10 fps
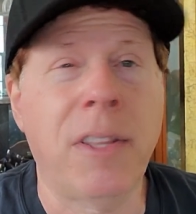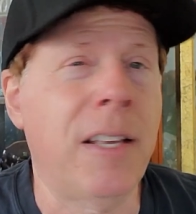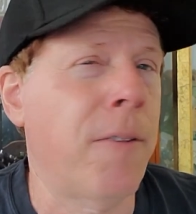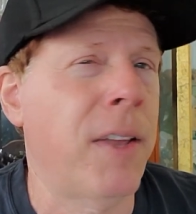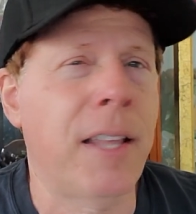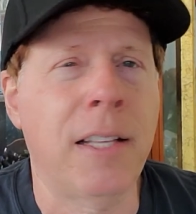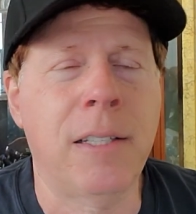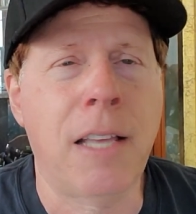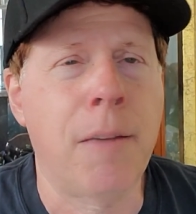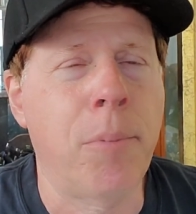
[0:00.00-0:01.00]
I think I've had
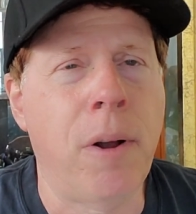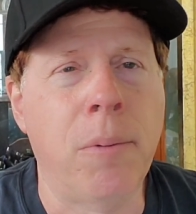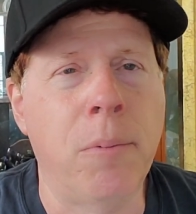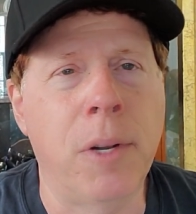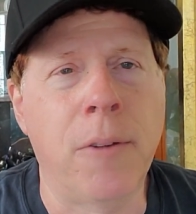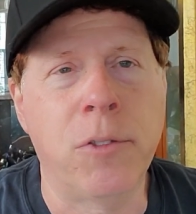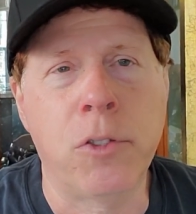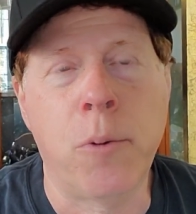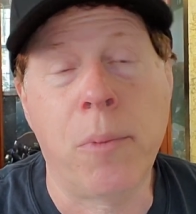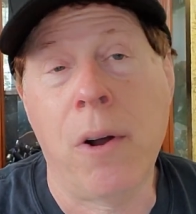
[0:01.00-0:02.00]
that same problem when I've
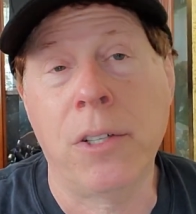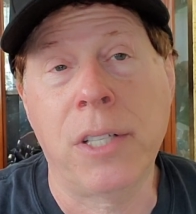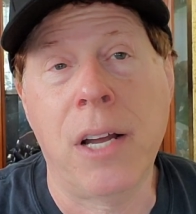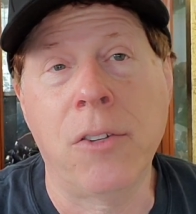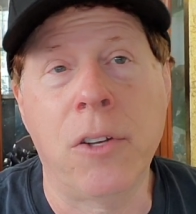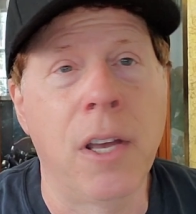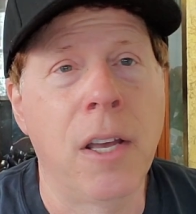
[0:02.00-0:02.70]
soaped cars down.